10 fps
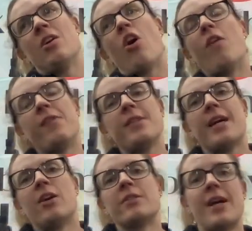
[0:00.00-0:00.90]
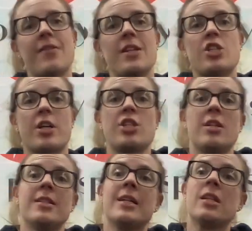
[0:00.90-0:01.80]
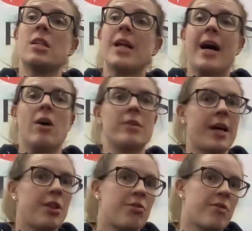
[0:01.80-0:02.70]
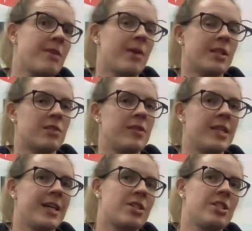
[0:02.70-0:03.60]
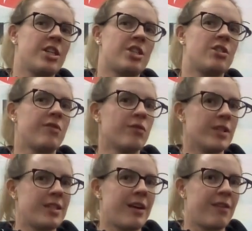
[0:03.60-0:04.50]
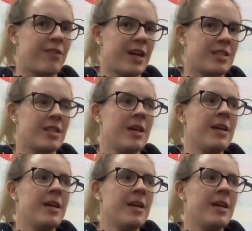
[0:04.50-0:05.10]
often they'll get the injection and they'll allow like 3 months for the injection to fully take effect.